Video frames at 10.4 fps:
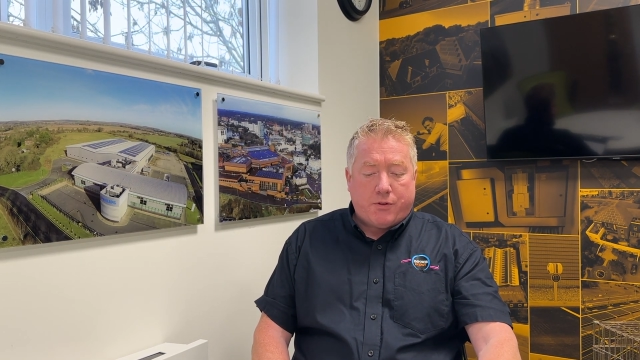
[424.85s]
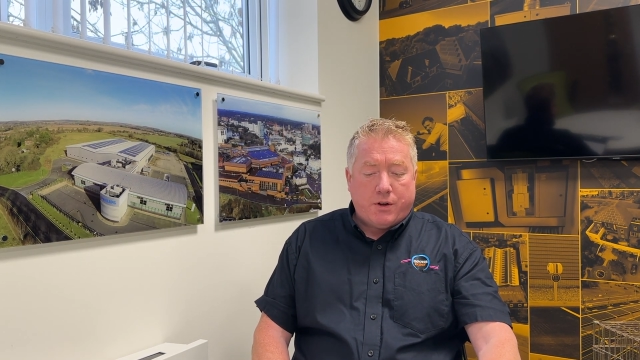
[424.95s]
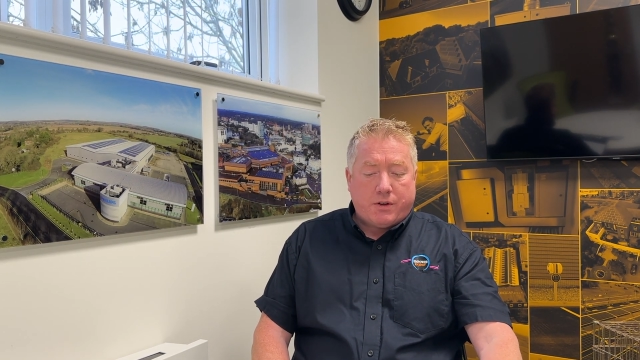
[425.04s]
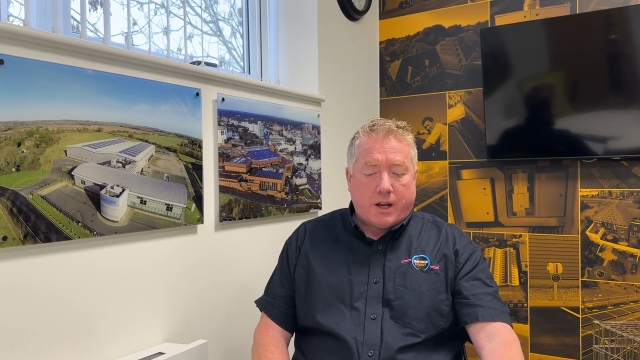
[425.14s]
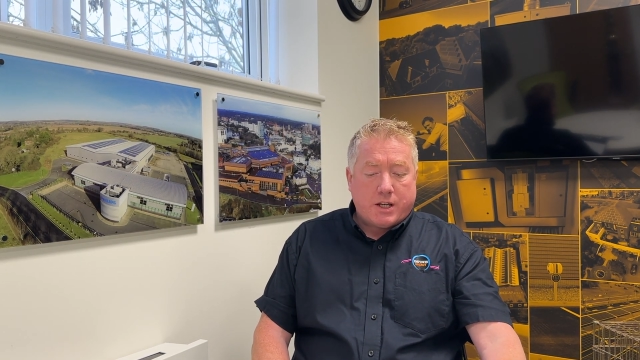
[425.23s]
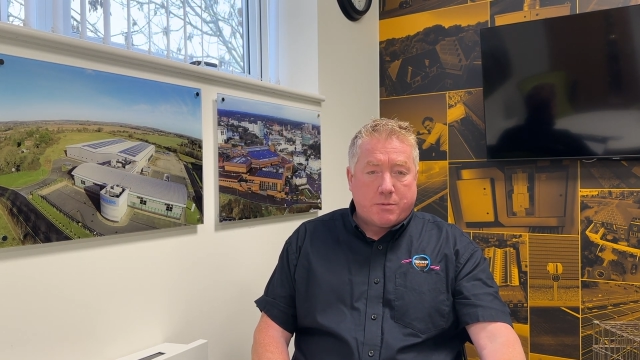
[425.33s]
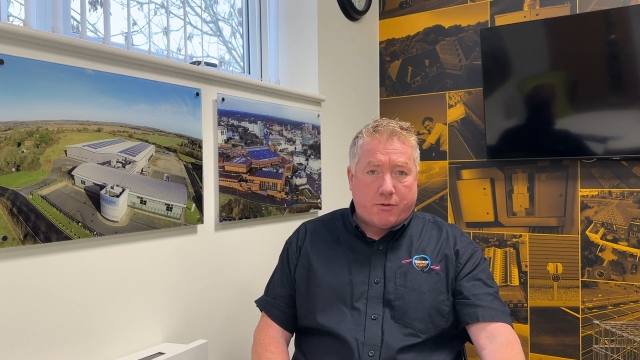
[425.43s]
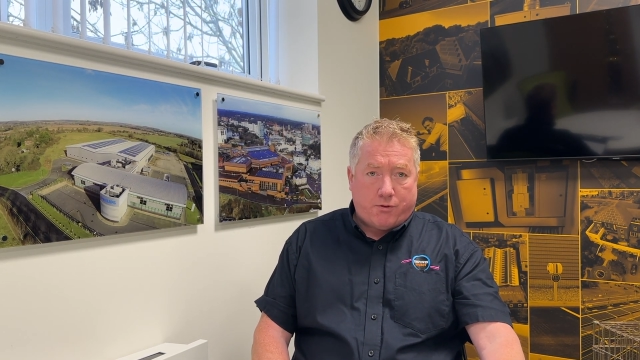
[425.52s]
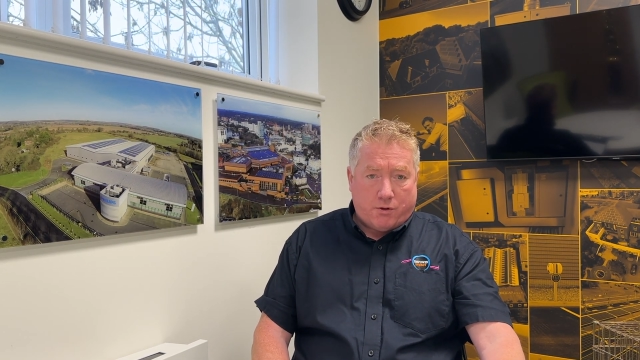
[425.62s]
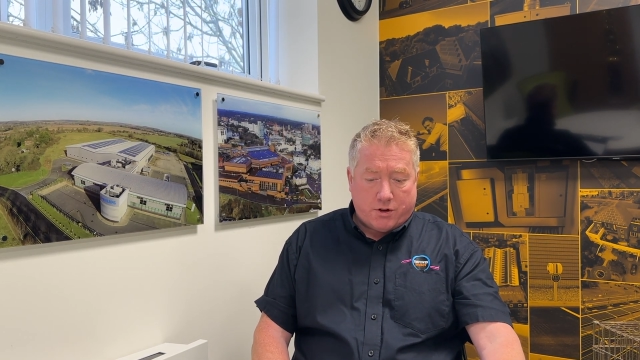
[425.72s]
few days
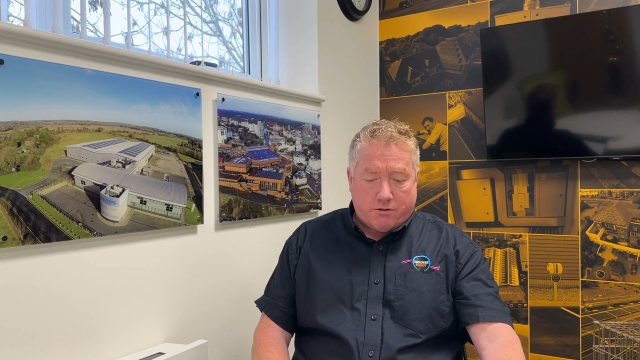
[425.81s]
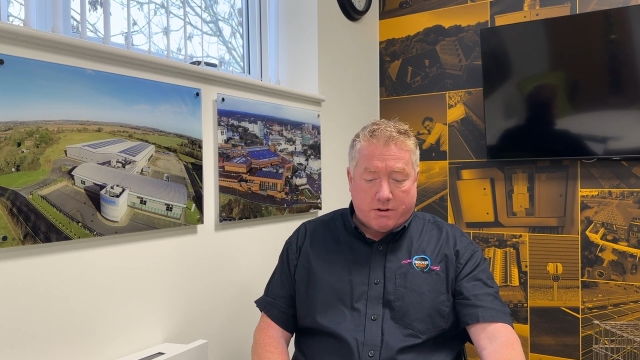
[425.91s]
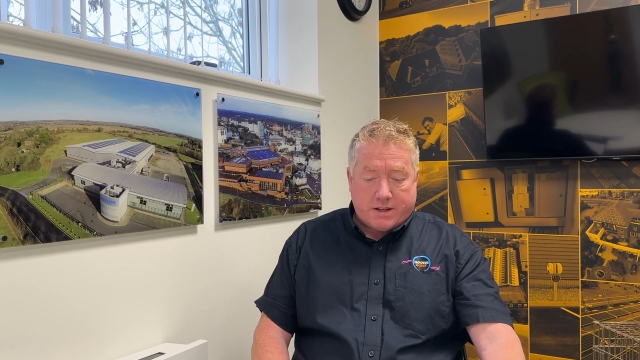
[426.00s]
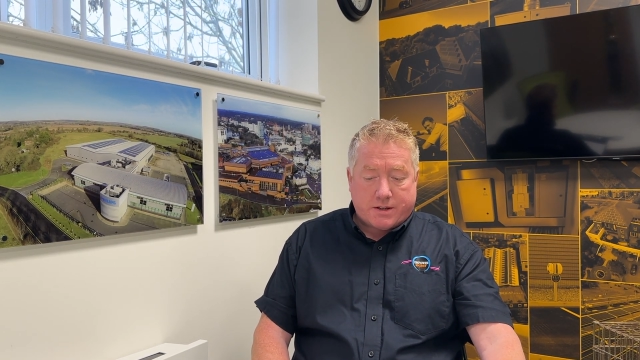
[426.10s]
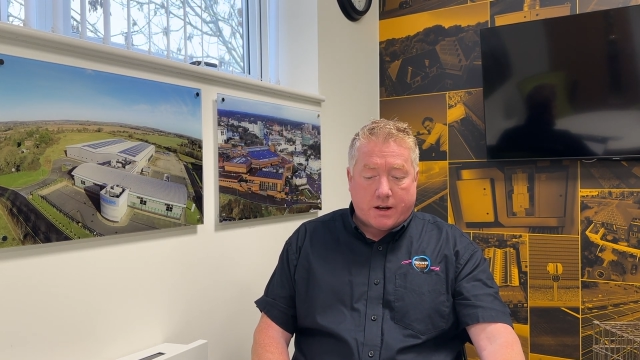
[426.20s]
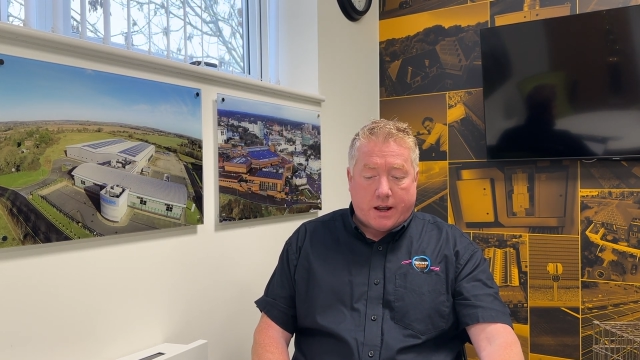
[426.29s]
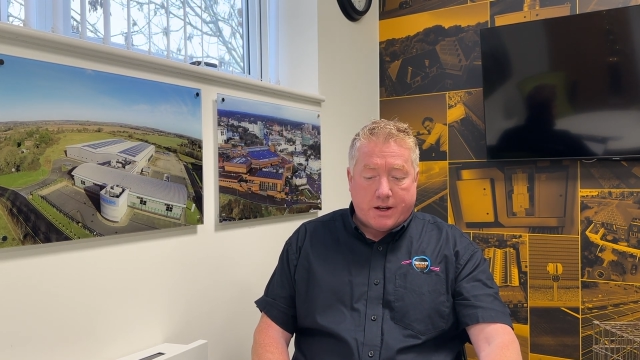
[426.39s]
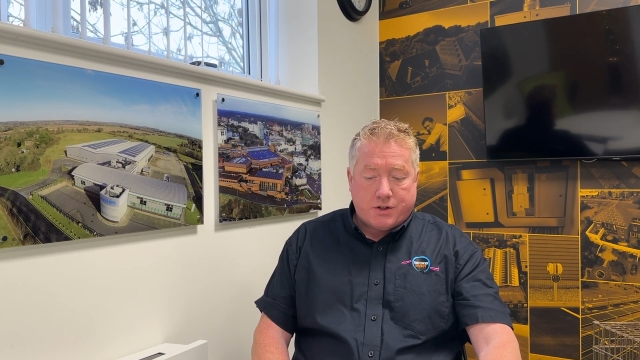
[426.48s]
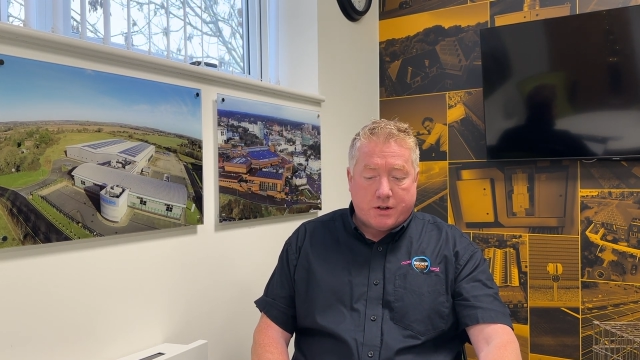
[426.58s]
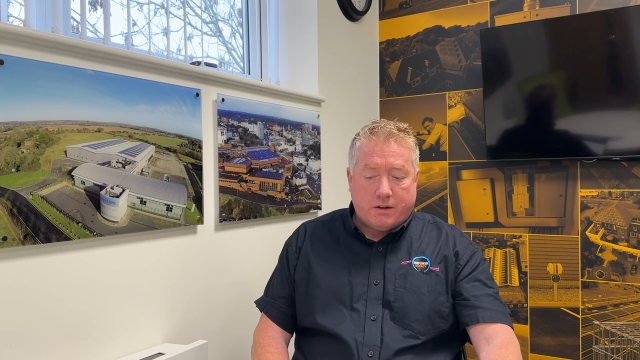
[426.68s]
before your
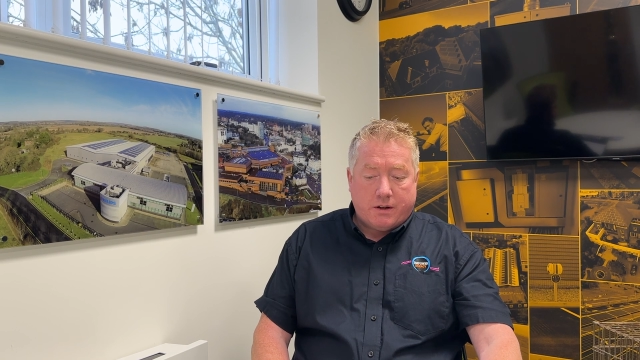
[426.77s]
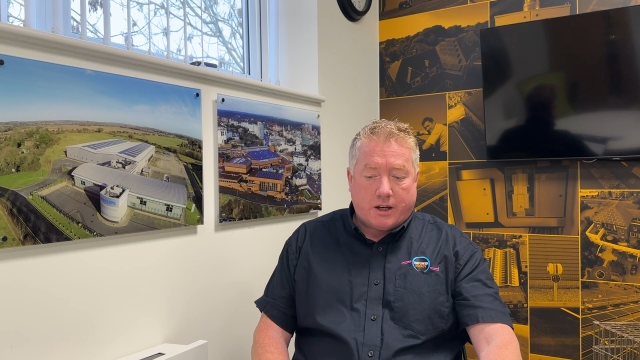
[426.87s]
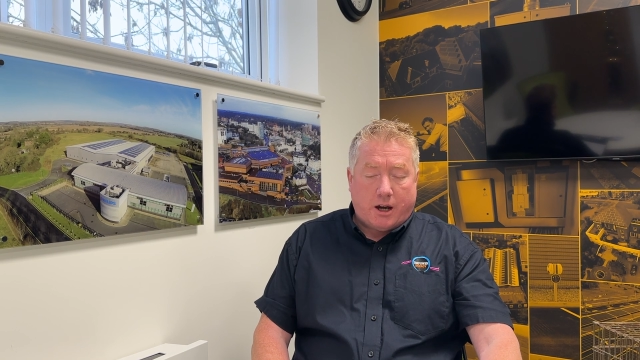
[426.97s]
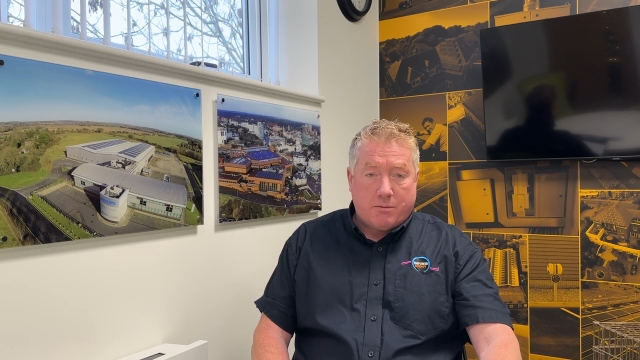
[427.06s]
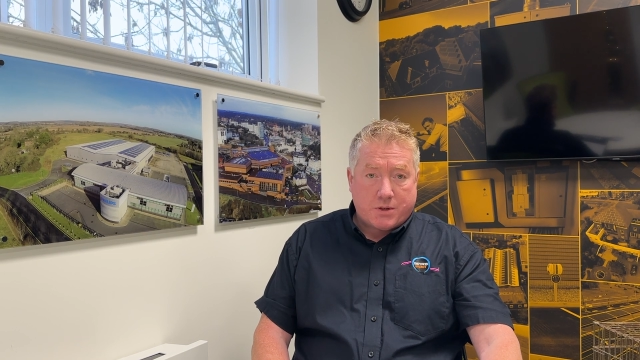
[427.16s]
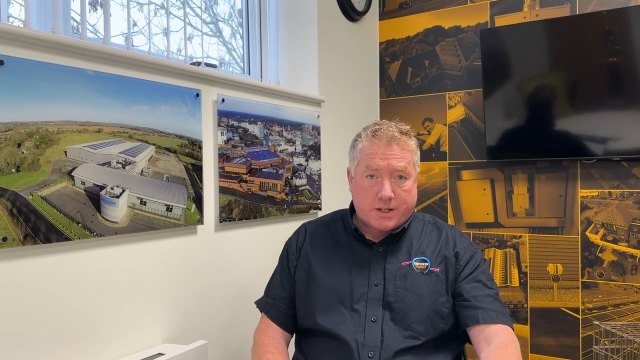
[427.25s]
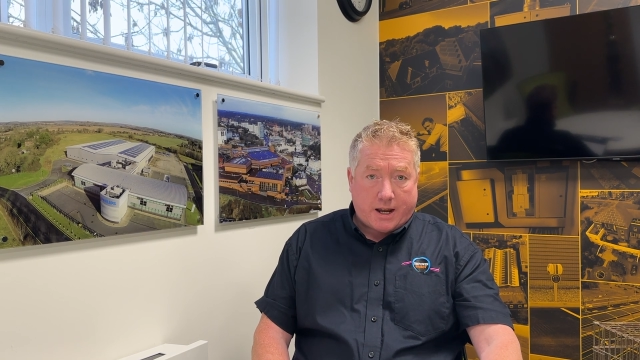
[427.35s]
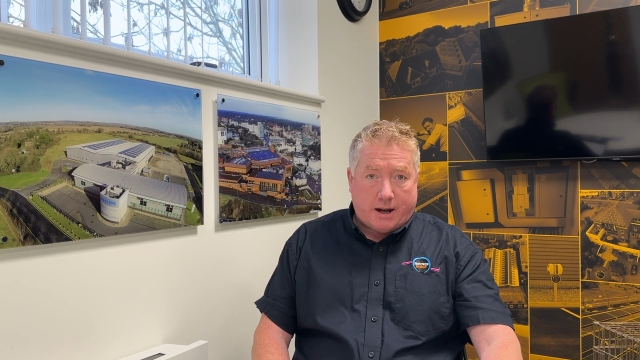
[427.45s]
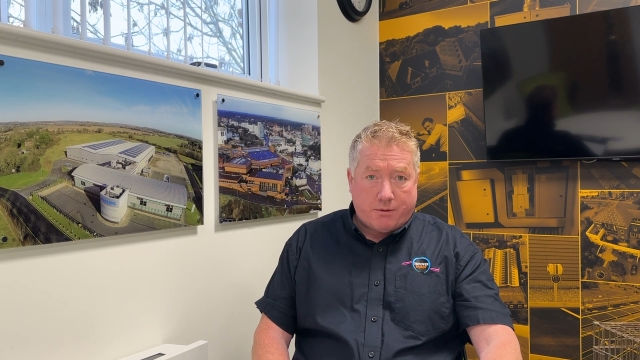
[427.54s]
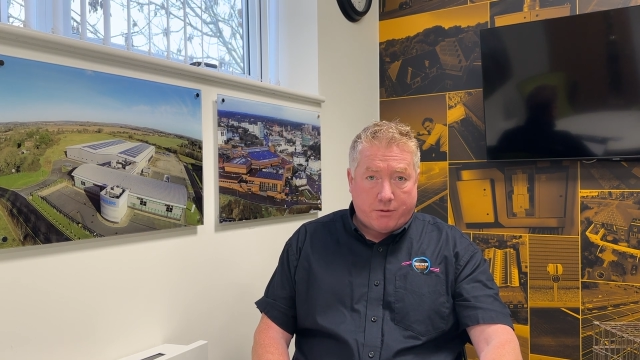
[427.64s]
installation and comes
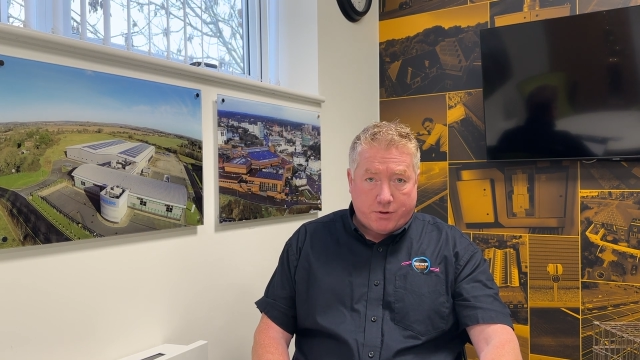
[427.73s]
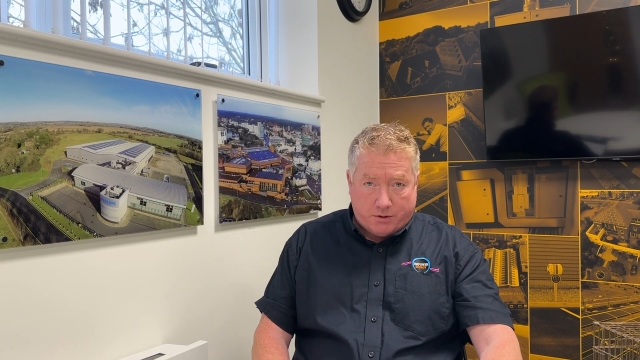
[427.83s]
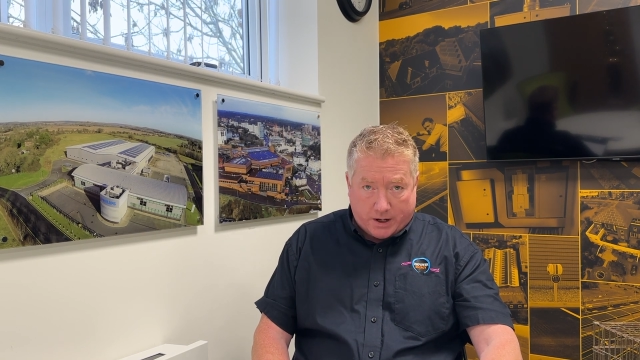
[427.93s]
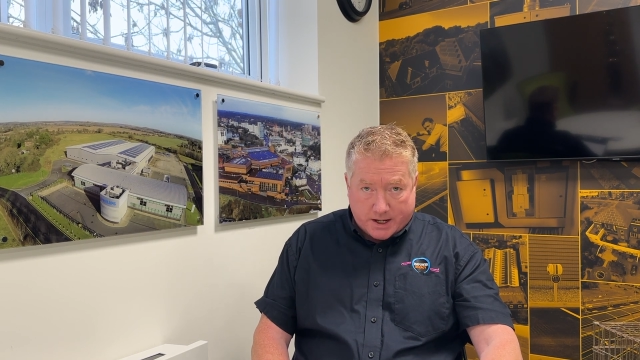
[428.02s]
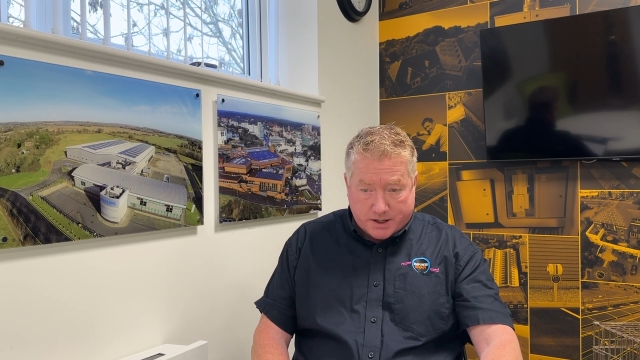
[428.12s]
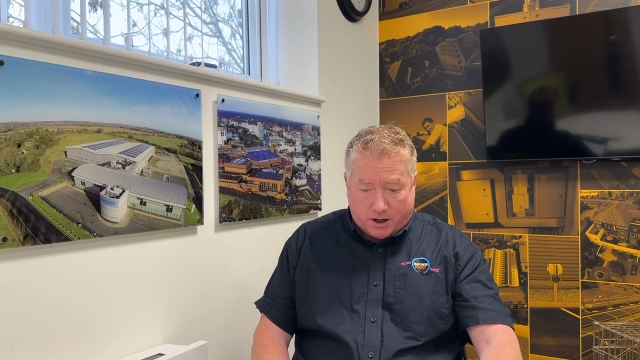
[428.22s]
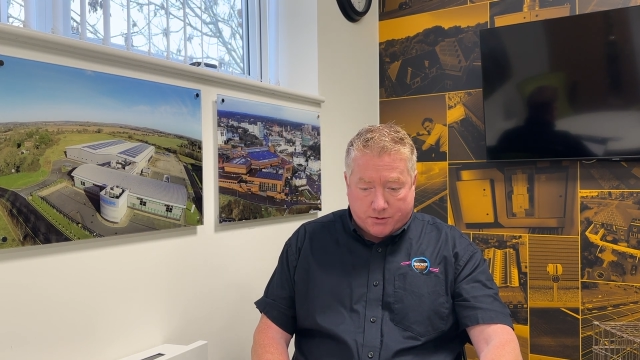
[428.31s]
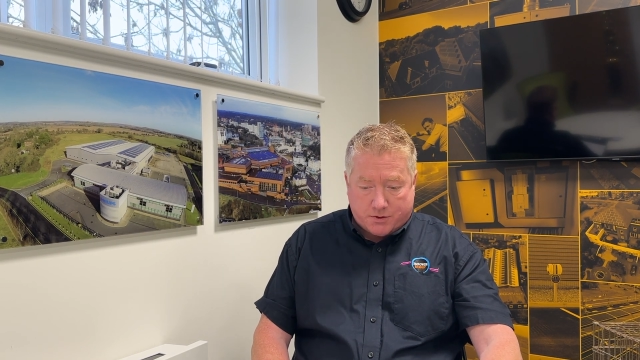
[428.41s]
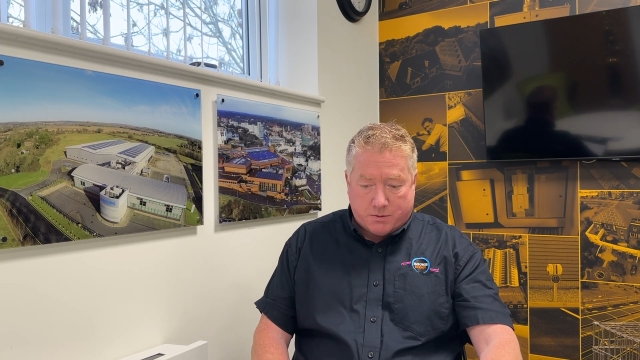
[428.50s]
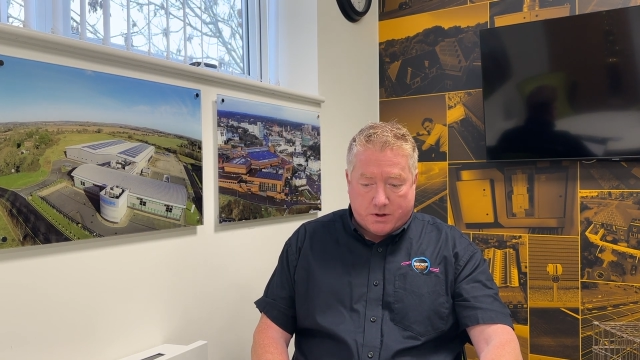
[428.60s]
down a few days
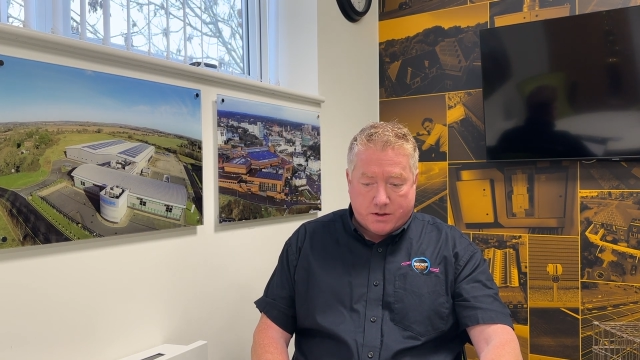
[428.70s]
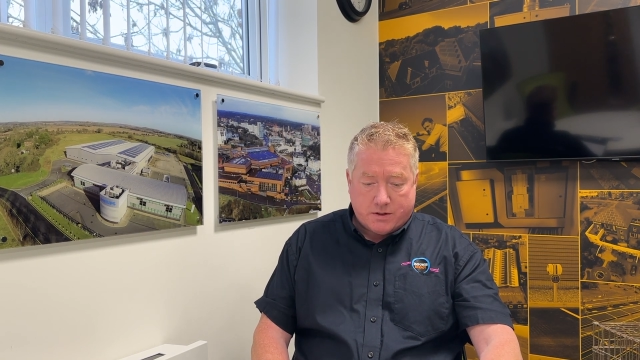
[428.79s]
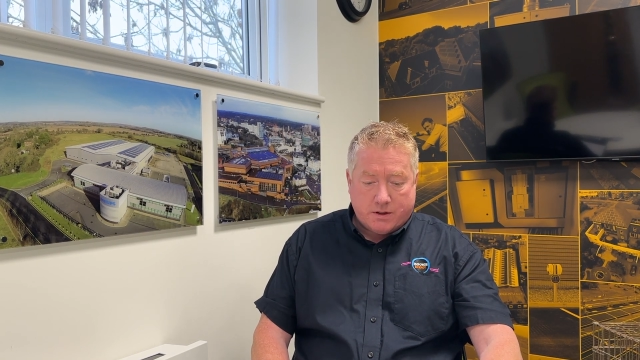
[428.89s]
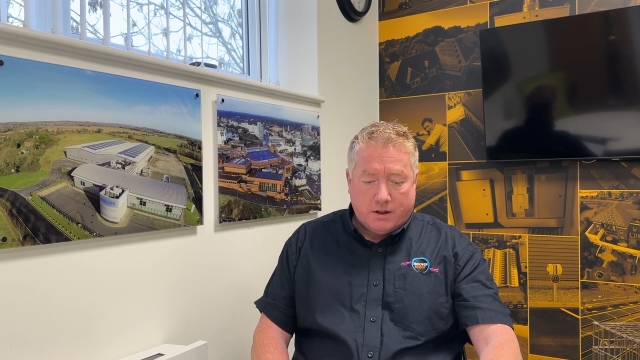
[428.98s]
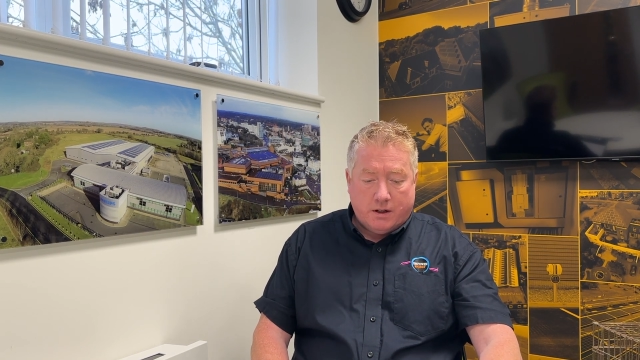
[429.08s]
afterwards.